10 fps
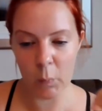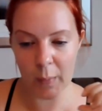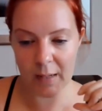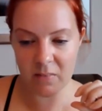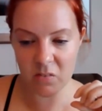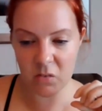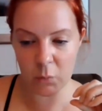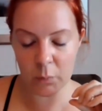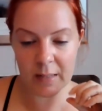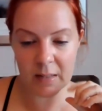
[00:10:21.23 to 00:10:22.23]
quick
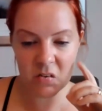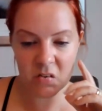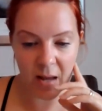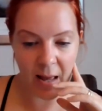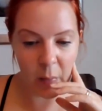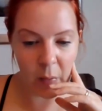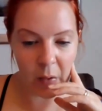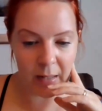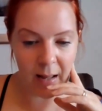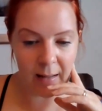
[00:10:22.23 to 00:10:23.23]
screen share
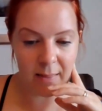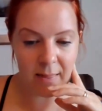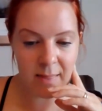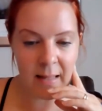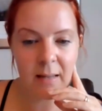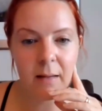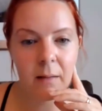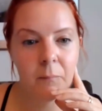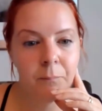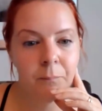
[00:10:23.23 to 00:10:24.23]
on, I think.